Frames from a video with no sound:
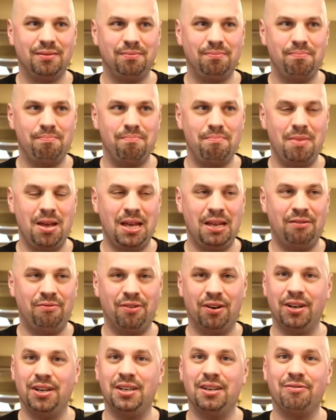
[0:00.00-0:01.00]
made
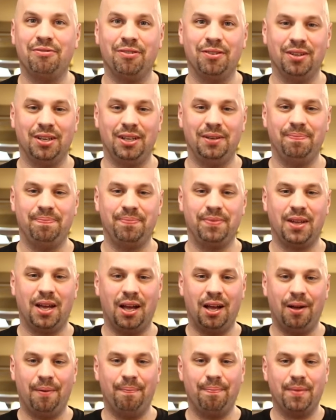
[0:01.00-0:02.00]
very differently.
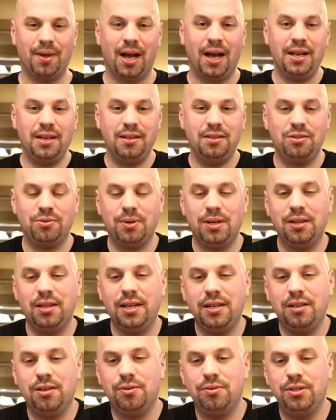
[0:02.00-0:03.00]
I
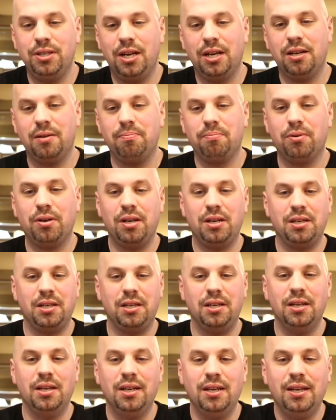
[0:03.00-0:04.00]
like cognac and
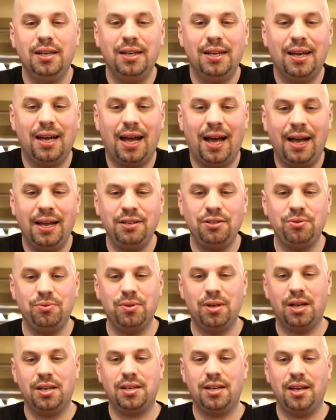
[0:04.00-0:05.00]
brandy? I do
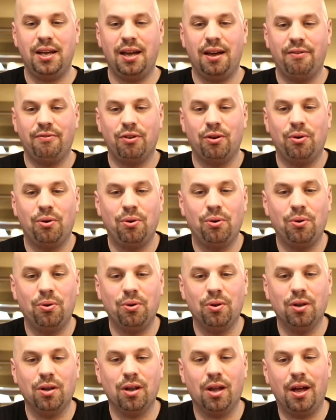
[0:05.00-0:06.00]
not have a
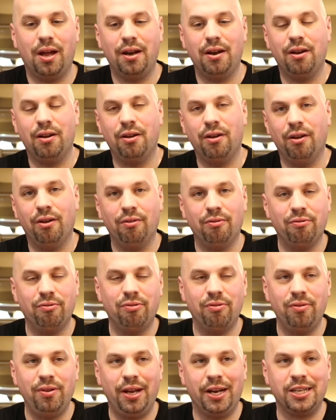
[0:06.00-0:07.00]
whole lot
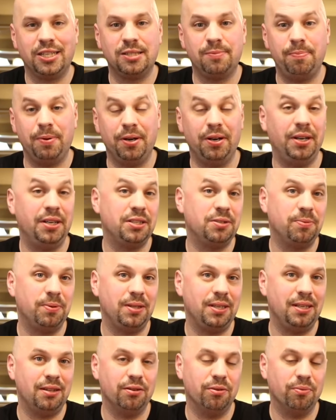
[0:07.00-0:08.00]
of experience with
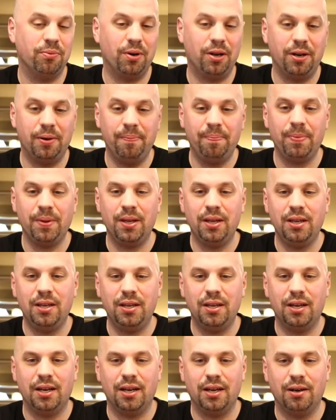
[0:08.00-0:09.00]
either one.
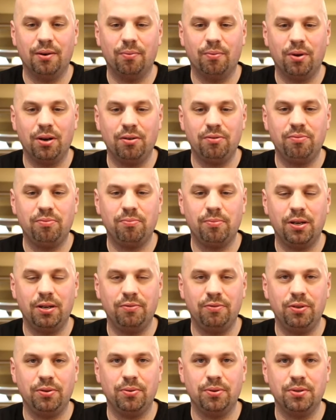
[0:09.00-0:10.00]
One of my
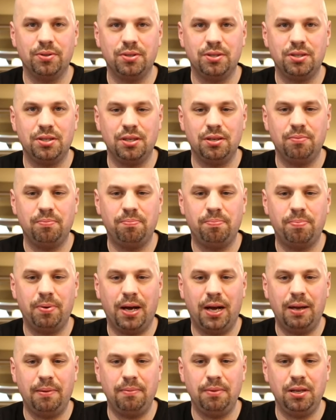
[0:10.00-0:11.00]
viewers did
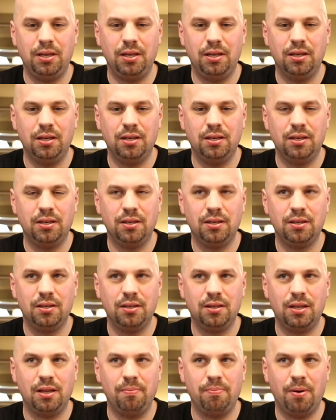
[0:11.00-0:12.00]
buy me,
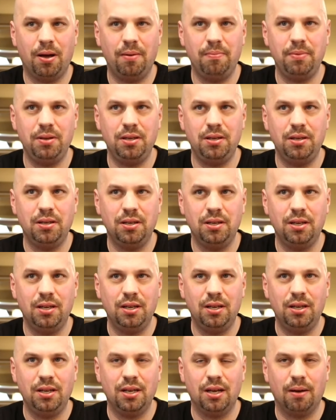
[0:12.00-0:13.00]
they bought me
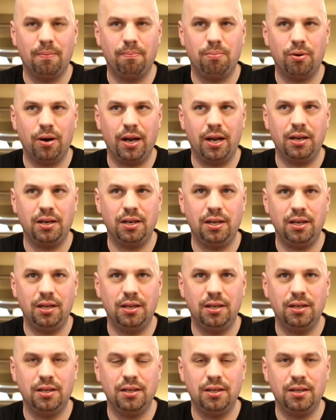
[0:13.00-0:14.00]
a brandy,
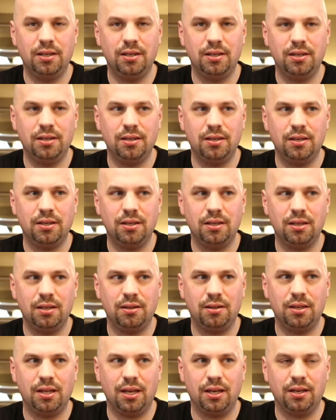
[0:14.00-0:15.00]
I
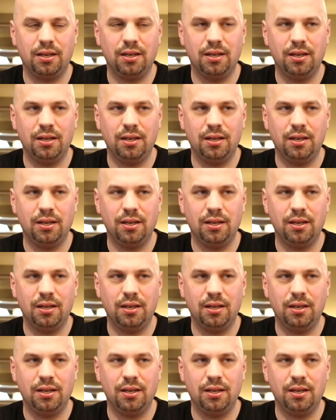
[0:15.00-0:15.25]
think.